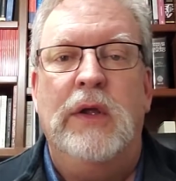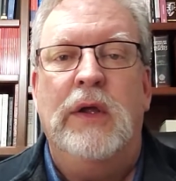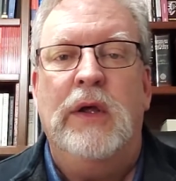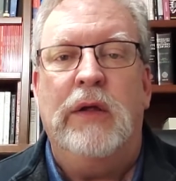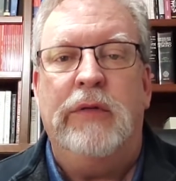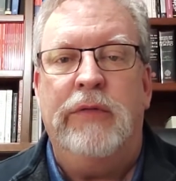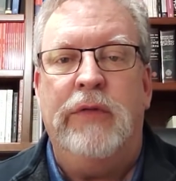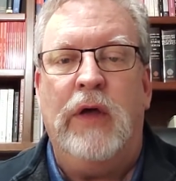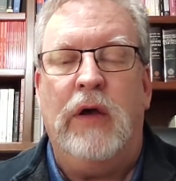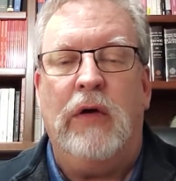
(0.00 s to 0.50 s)

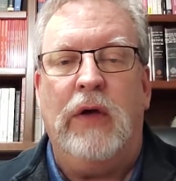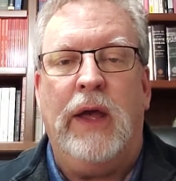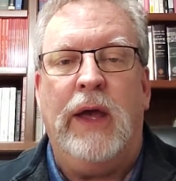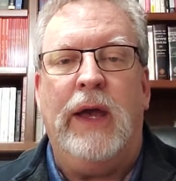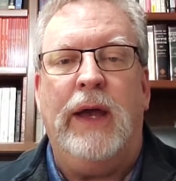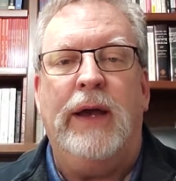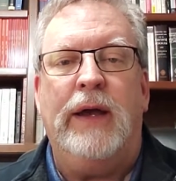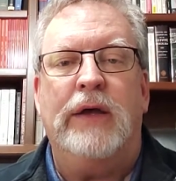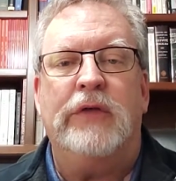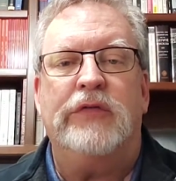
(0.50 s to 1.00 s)
They'll
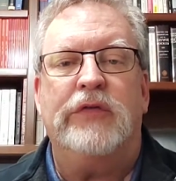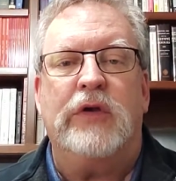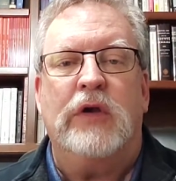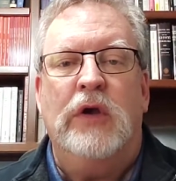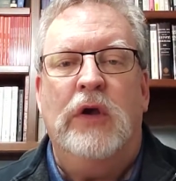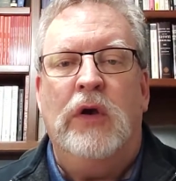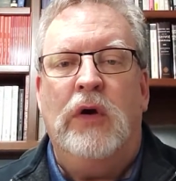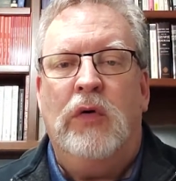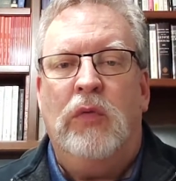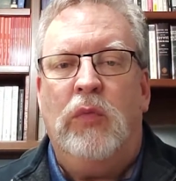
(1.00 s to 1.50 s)
ask,
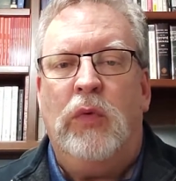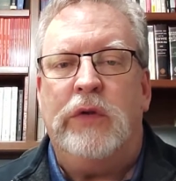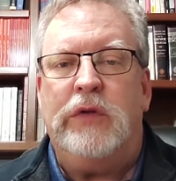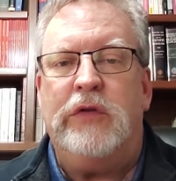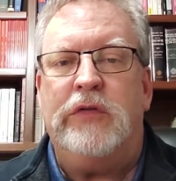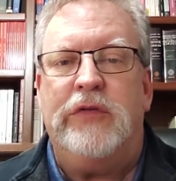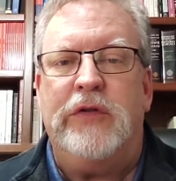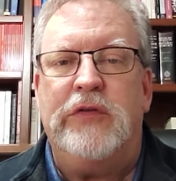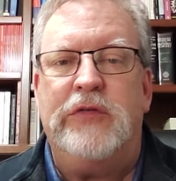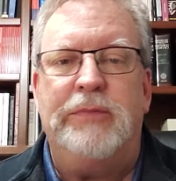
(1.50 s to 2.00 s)
what
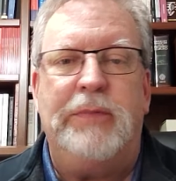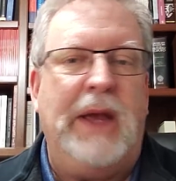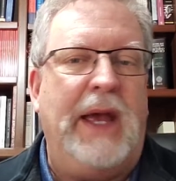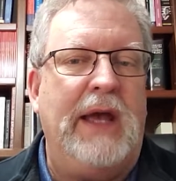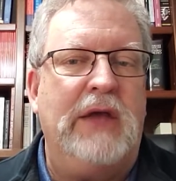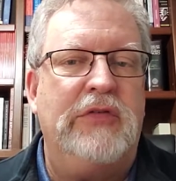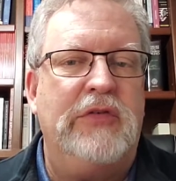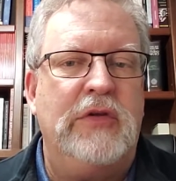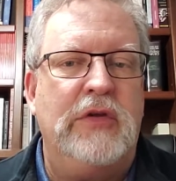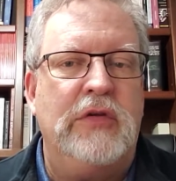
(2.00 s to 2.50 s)
does this
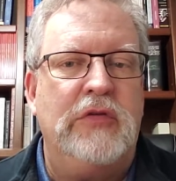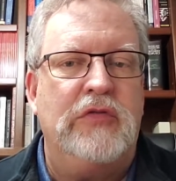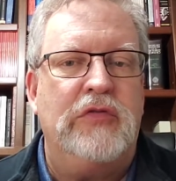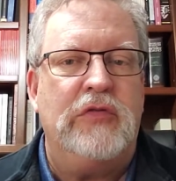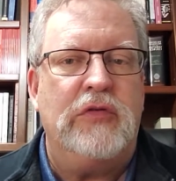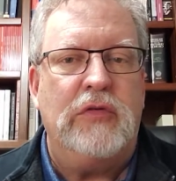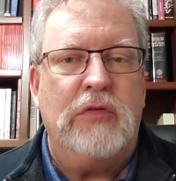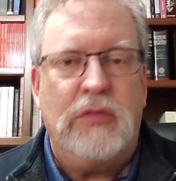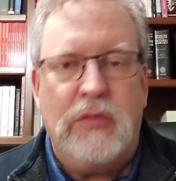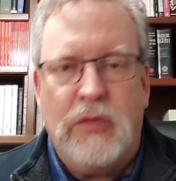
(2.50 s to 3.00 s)
passage
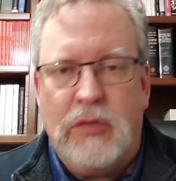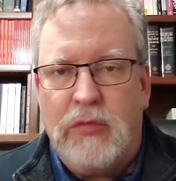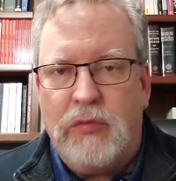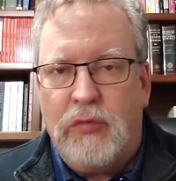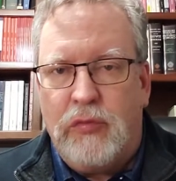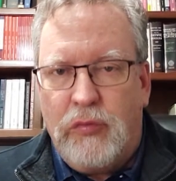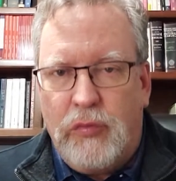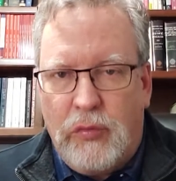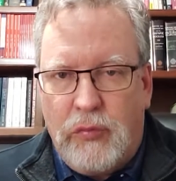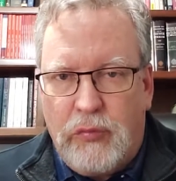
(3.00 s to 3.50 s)

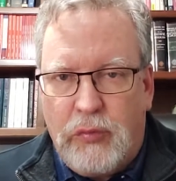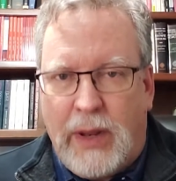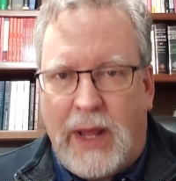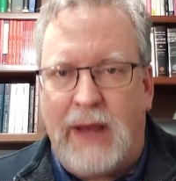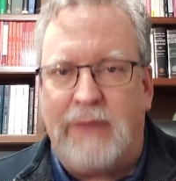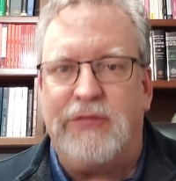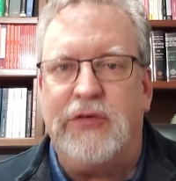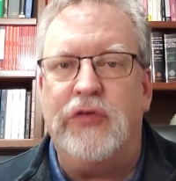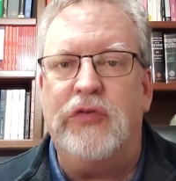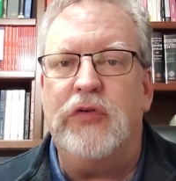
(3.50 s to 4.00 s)

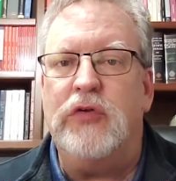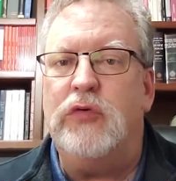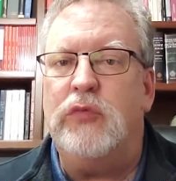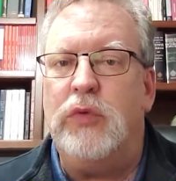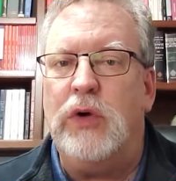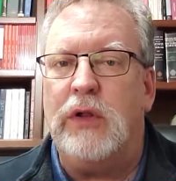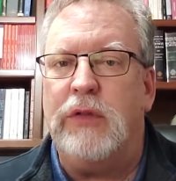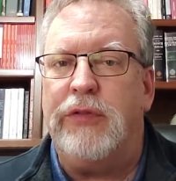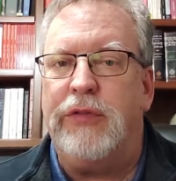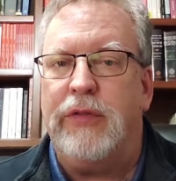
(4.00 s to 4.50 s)
have to do
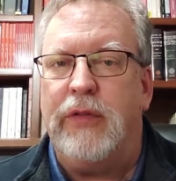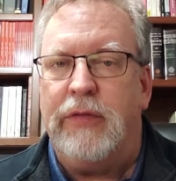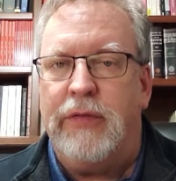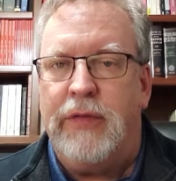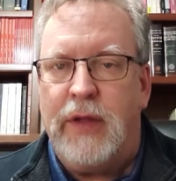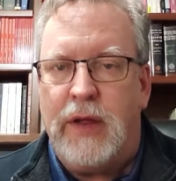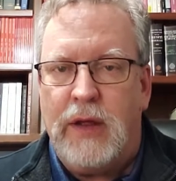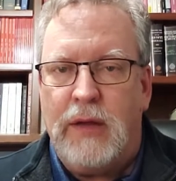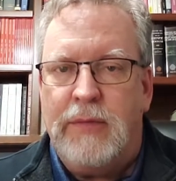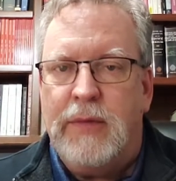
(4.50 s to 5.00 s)
with
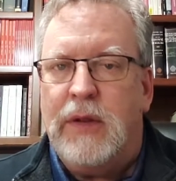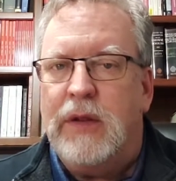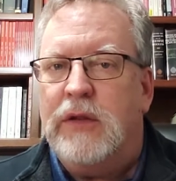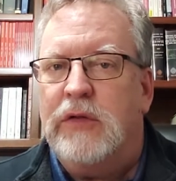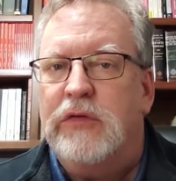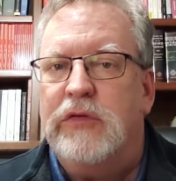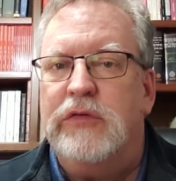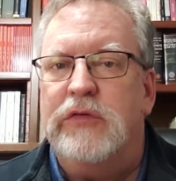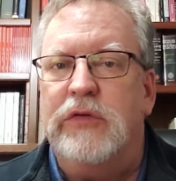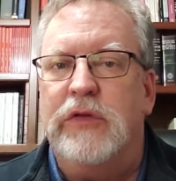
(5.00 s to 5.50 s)
the
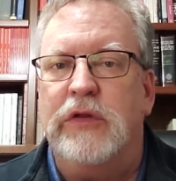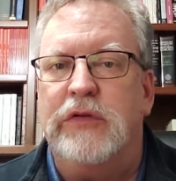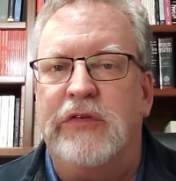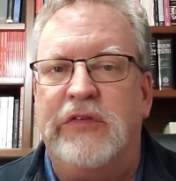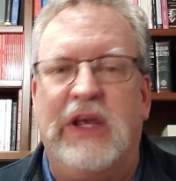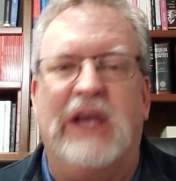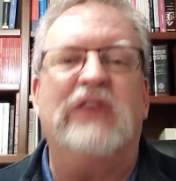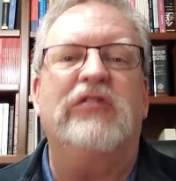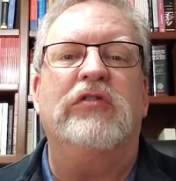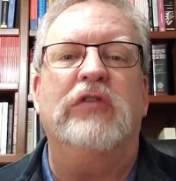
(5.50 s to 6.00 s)

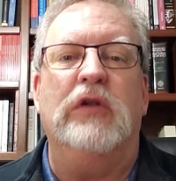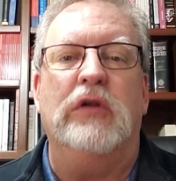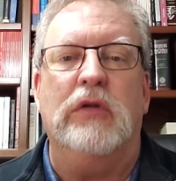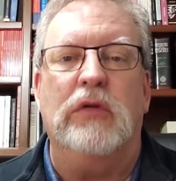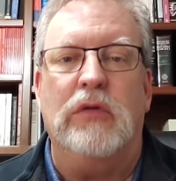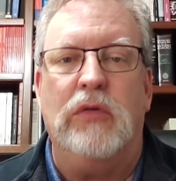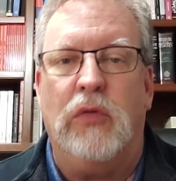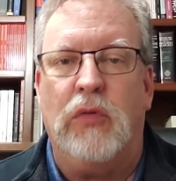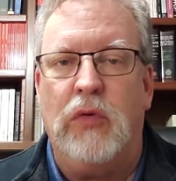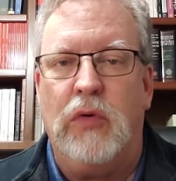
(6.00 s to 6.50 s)
section
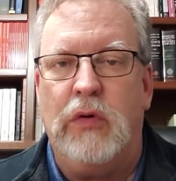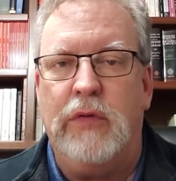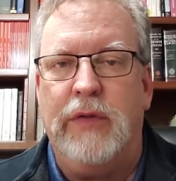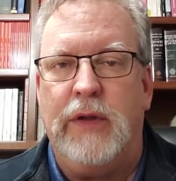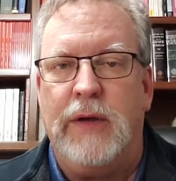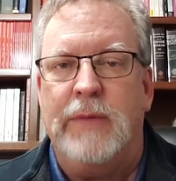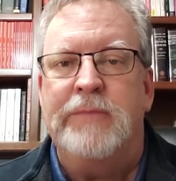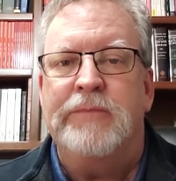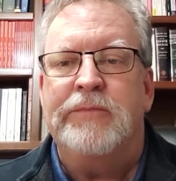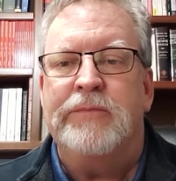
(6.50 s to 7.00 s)
or
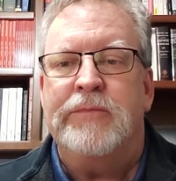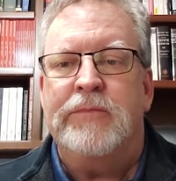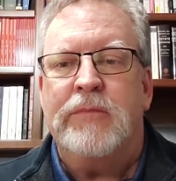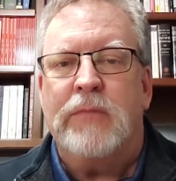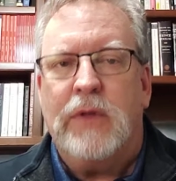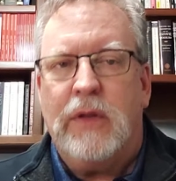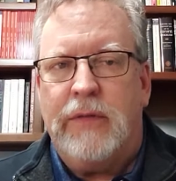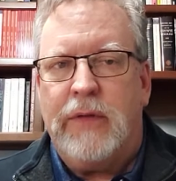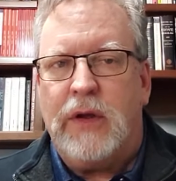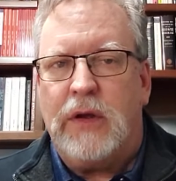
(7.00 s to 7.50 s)

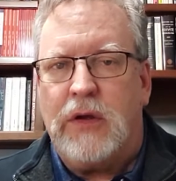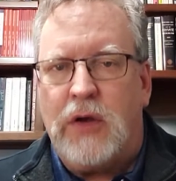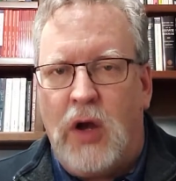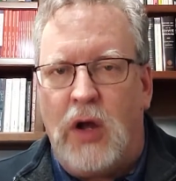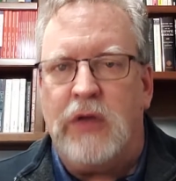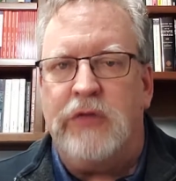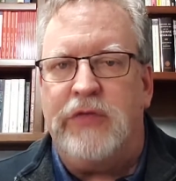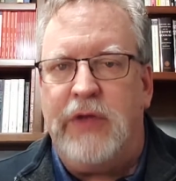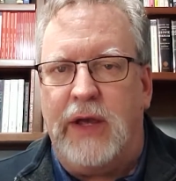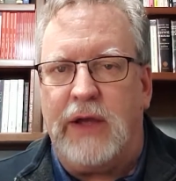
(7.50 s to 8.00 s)
the
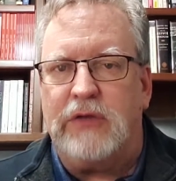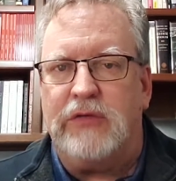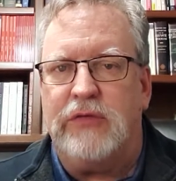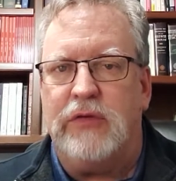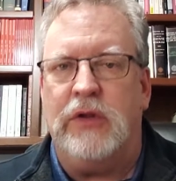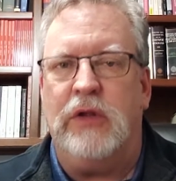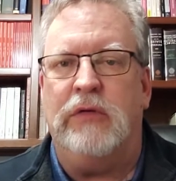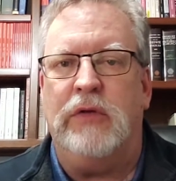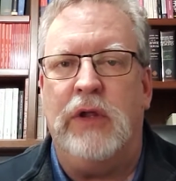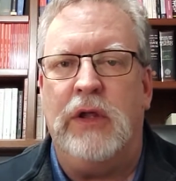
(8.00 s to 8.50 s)
context
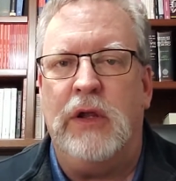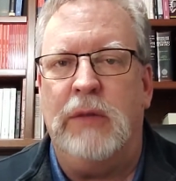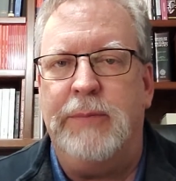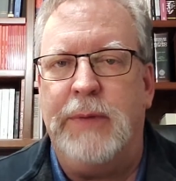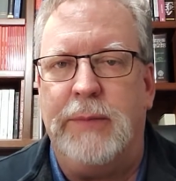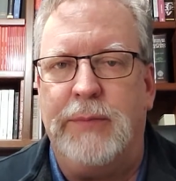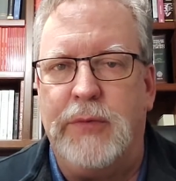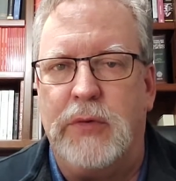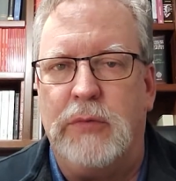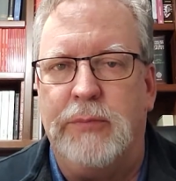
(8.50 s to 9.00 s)
in a
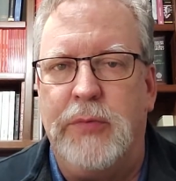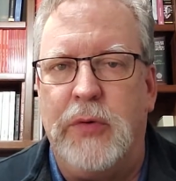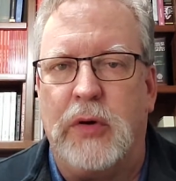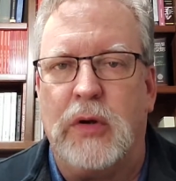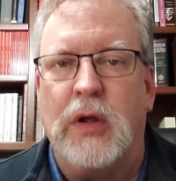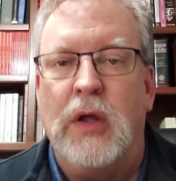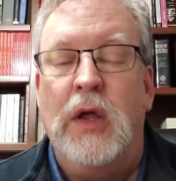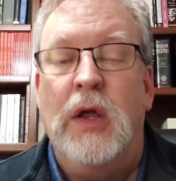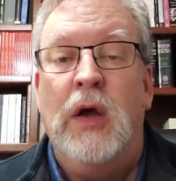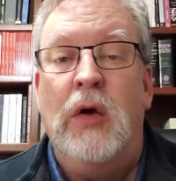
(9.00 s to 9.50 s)
biblical
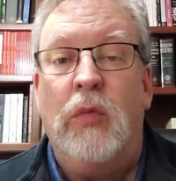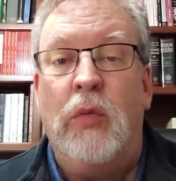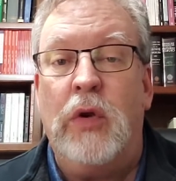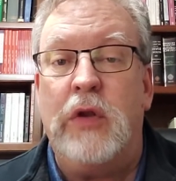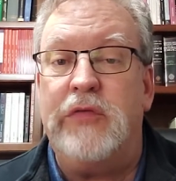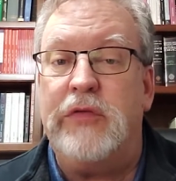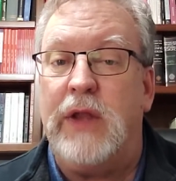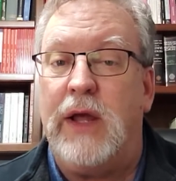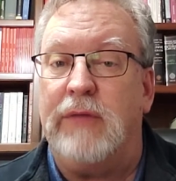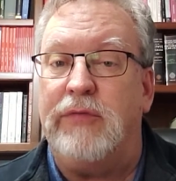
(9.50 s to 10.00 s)
book? What
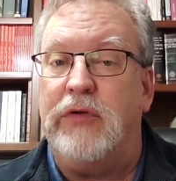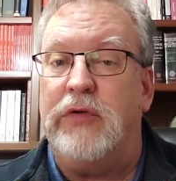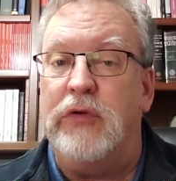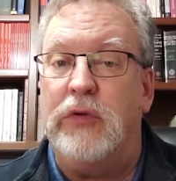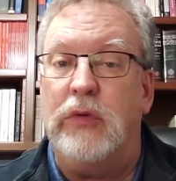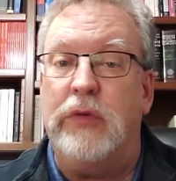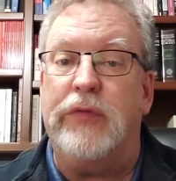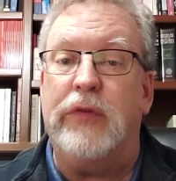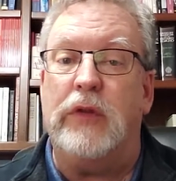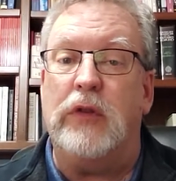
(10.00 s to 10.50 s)
does it have to do
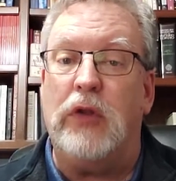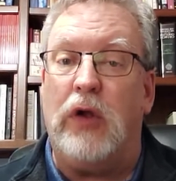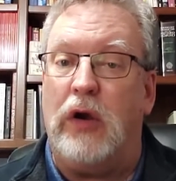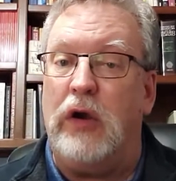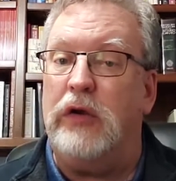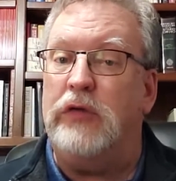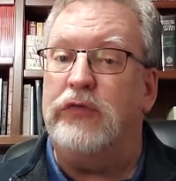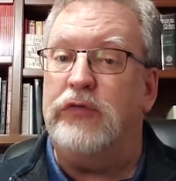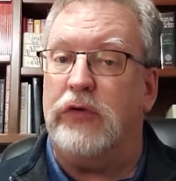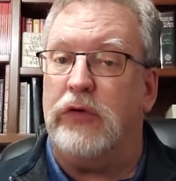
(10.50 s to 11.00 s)
with the
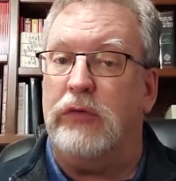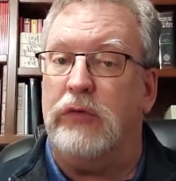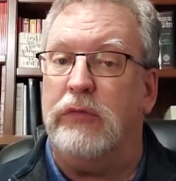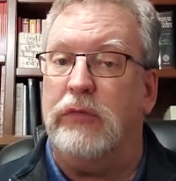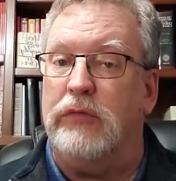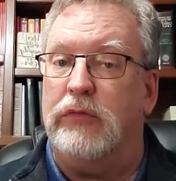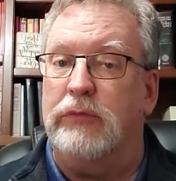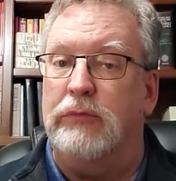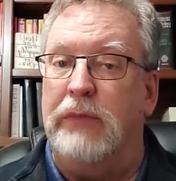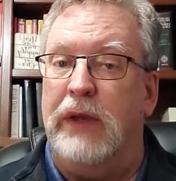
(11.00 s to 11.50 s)
larger
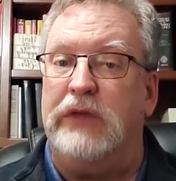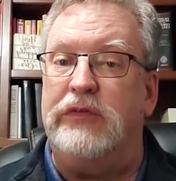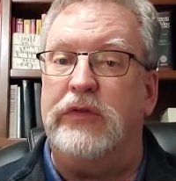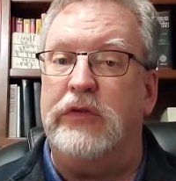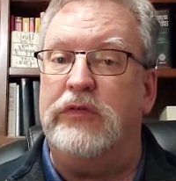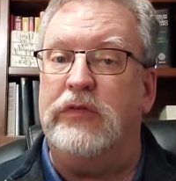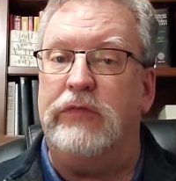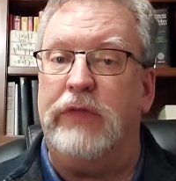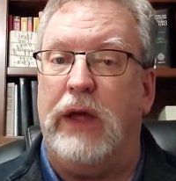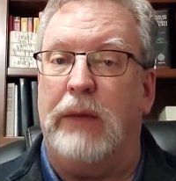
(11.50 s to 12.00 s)

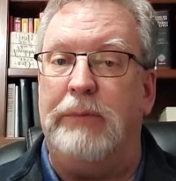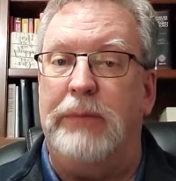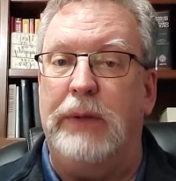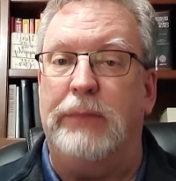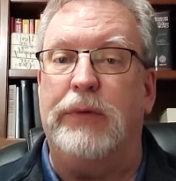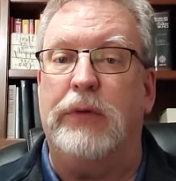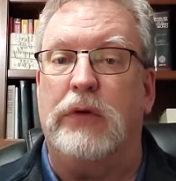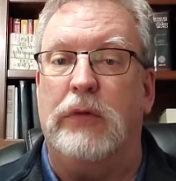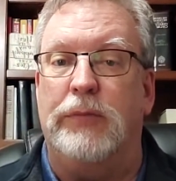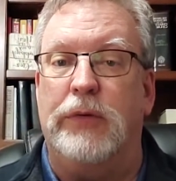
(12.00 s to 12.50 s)
message of that
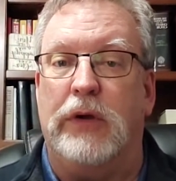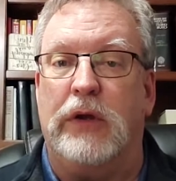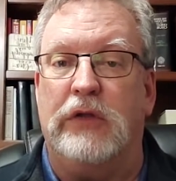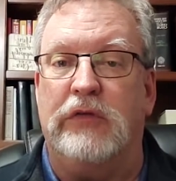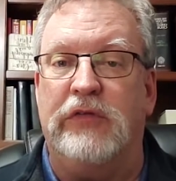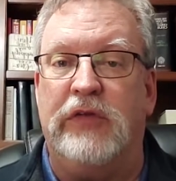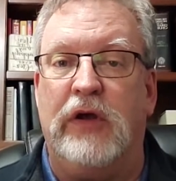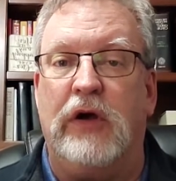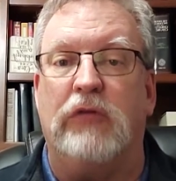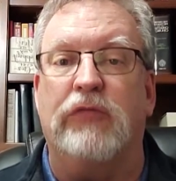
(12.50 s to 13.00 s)
biblical book
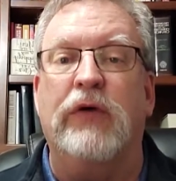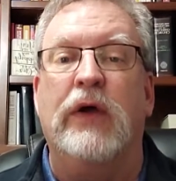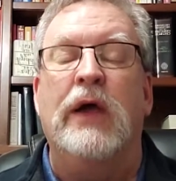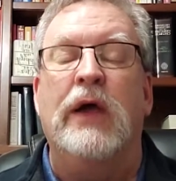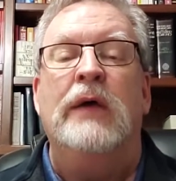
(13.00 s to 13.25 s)
itself?